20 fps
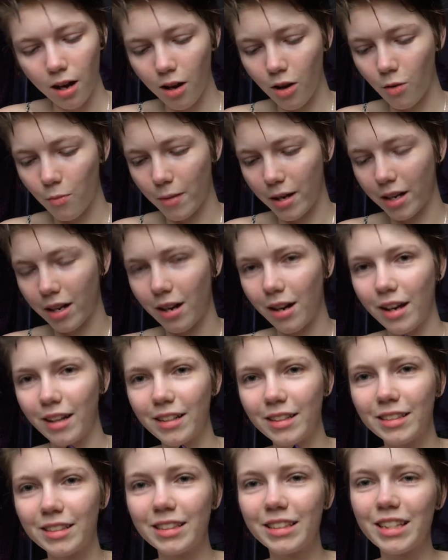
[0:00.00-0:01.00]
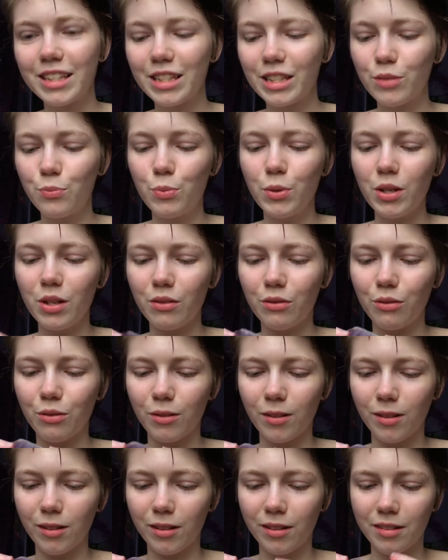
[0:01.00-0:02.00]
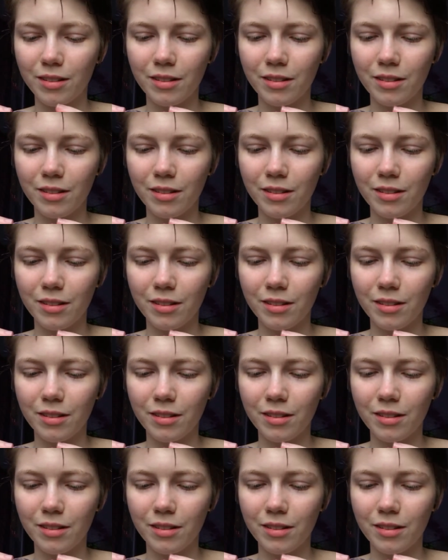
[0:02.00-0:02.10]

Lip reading: Oh my god, this is beautiful.